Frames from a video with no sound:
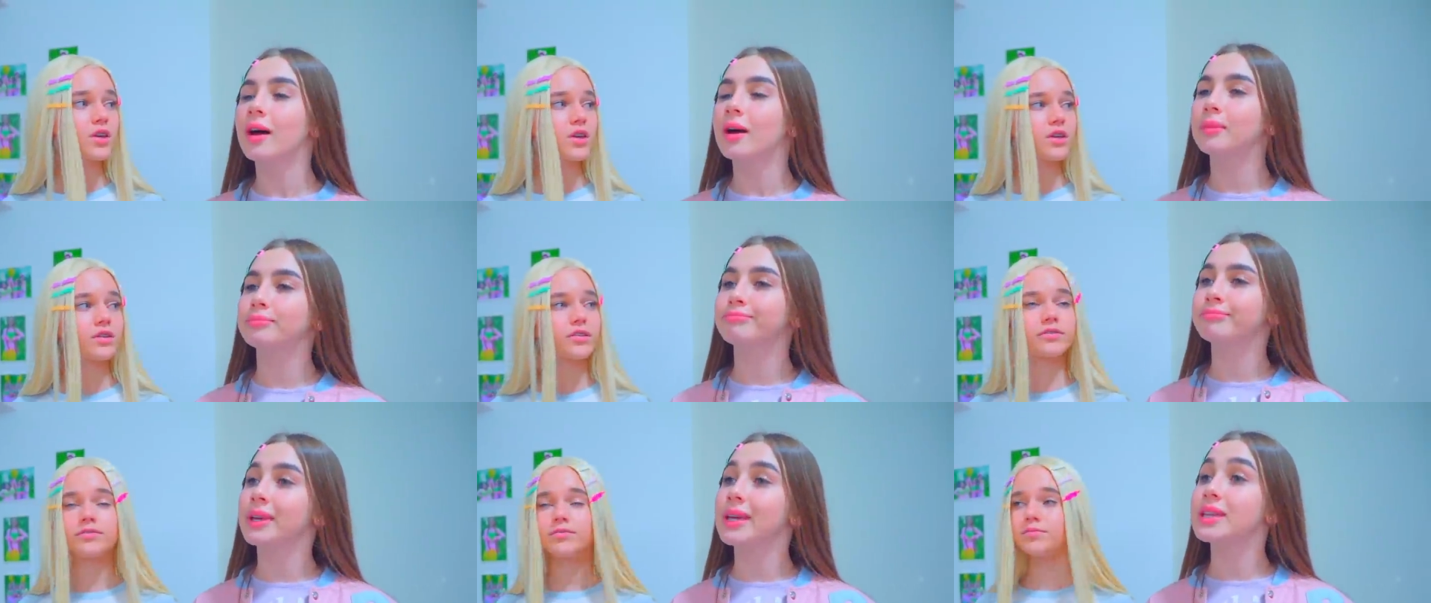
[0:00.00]

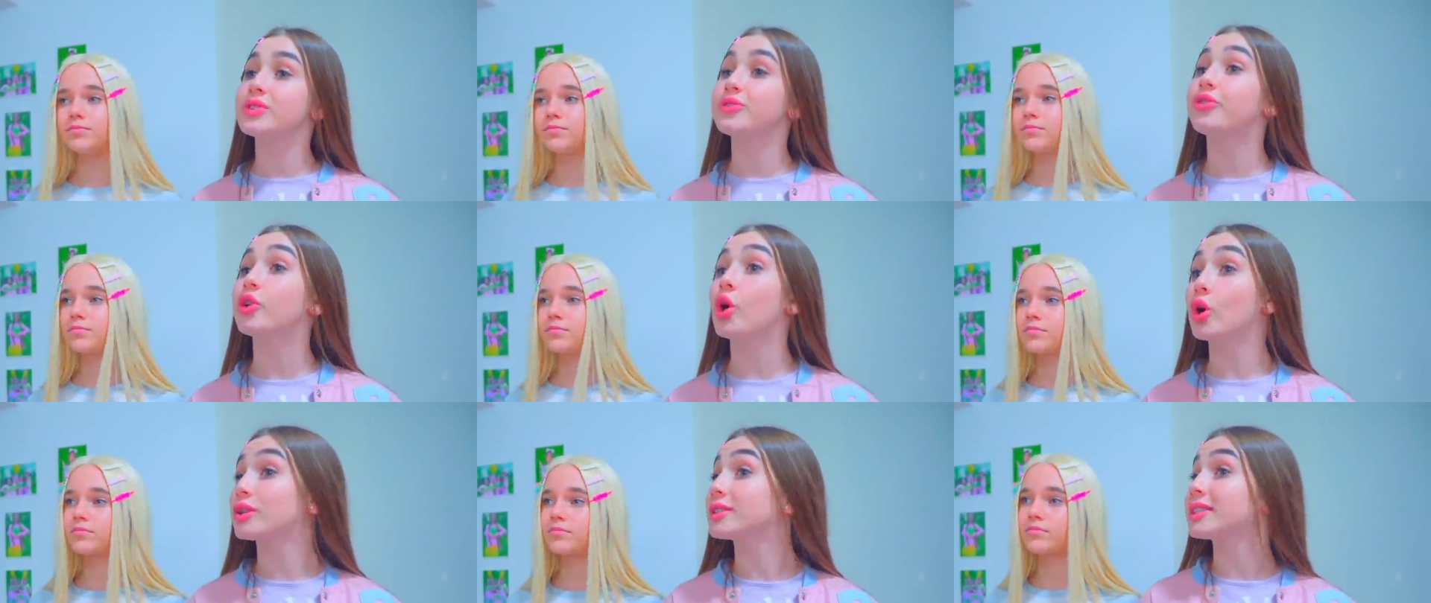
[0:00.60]
Speaker 1: from the
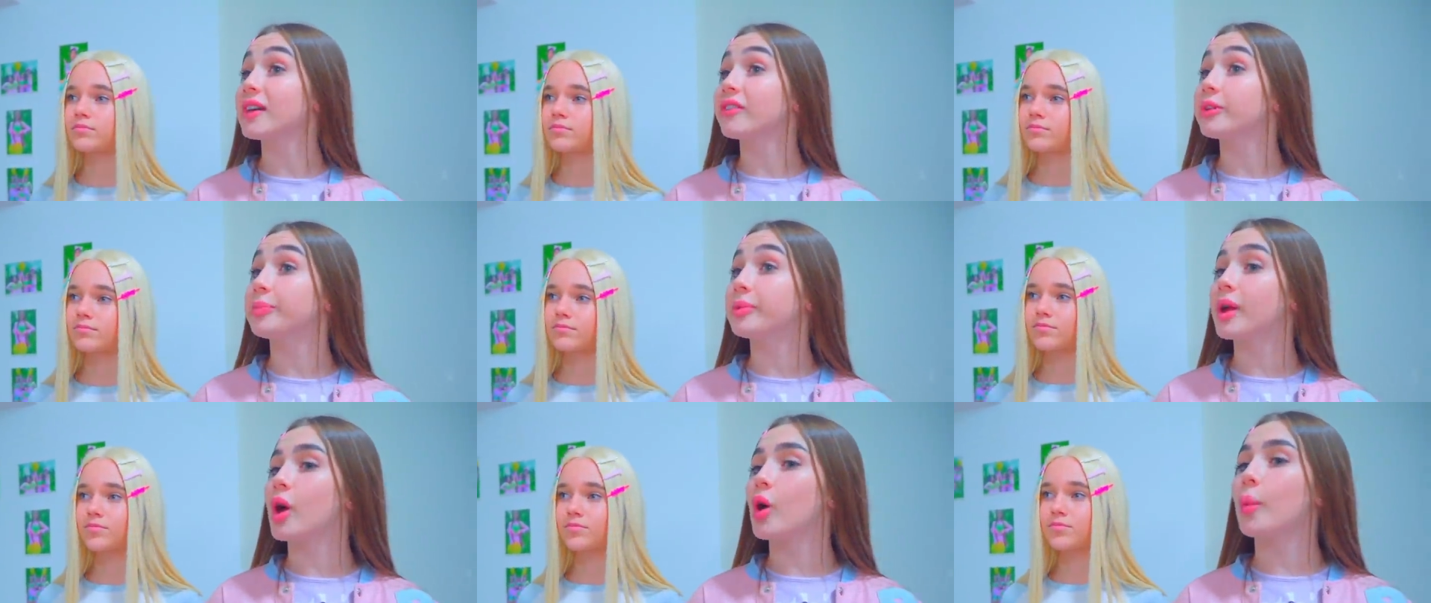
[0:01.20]
frogs, um,
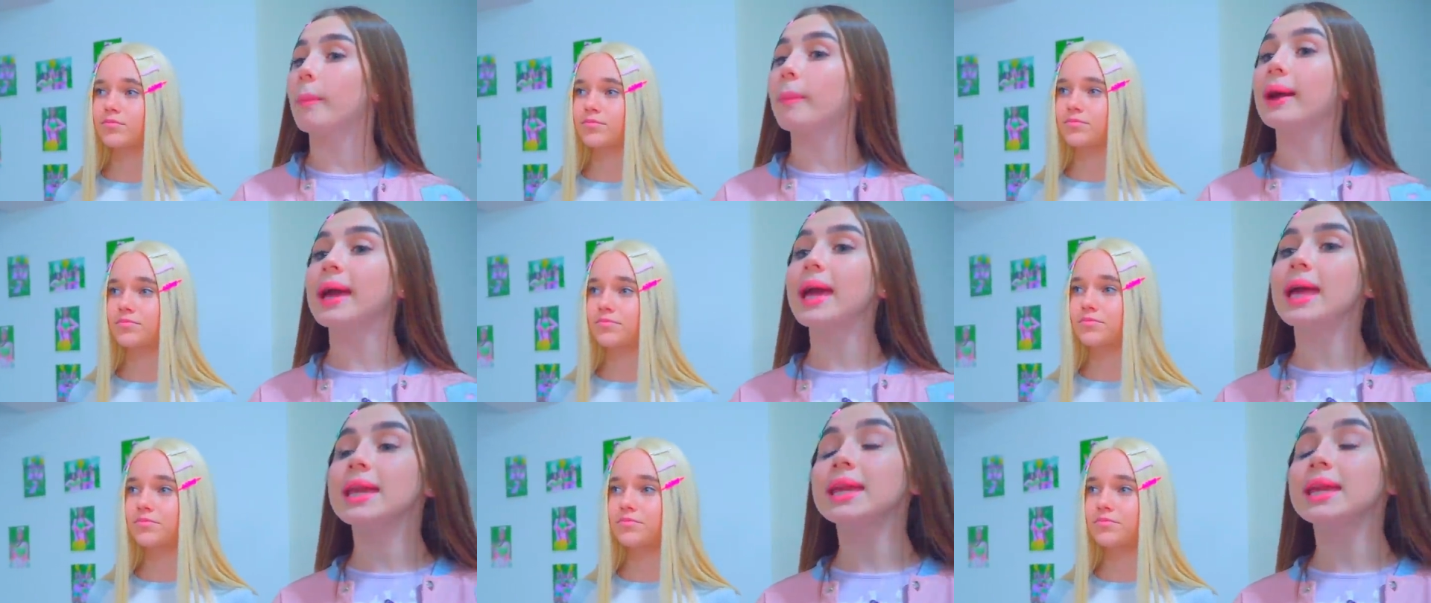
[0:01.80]
I choose